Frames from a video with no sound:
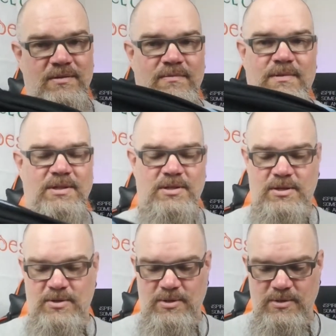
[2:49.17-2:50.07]
these aren't
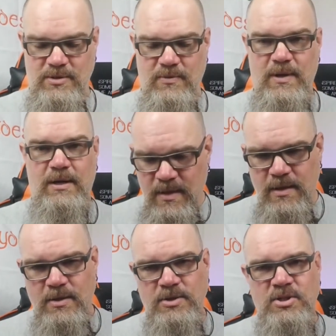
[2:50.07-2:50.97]
going to do you well.
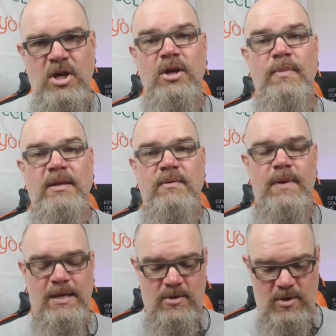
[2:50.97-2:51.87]
Let's talk about the My
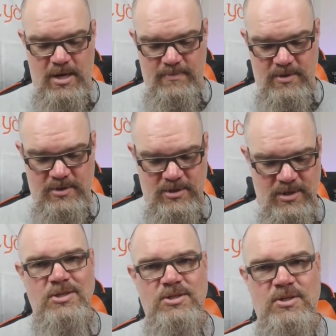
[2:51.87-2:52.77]
Kilometers.
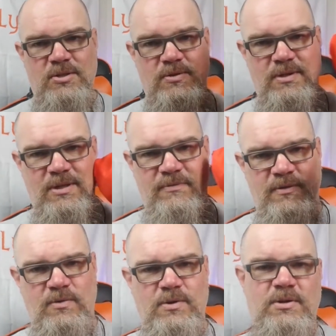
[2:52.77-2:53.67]
So if
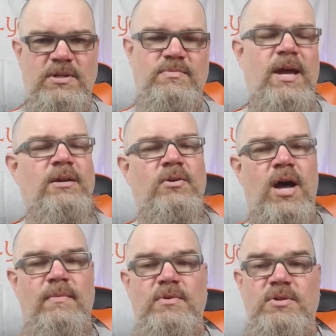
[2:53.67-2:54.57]
you order these My
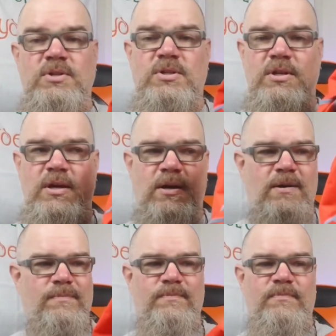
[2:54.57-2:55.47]
Kilometers
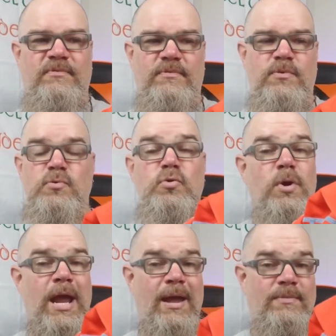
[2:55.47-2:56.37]
through
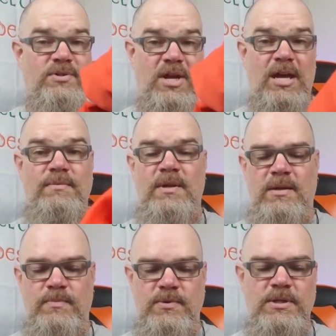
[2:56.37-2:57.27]
Amazon in
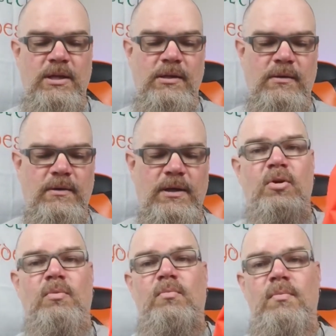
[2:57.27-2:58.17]
particular,
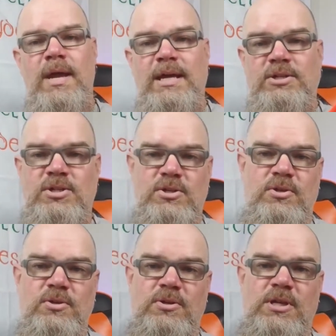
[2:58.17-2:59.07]
make
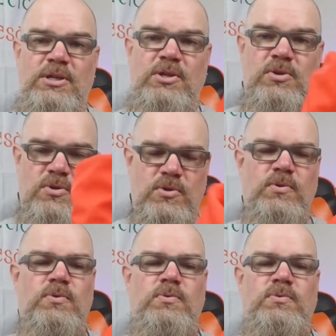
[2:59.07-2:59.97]
sure that you
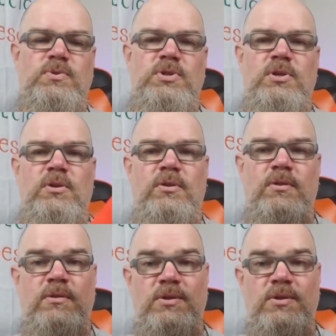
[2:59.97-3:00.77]
use the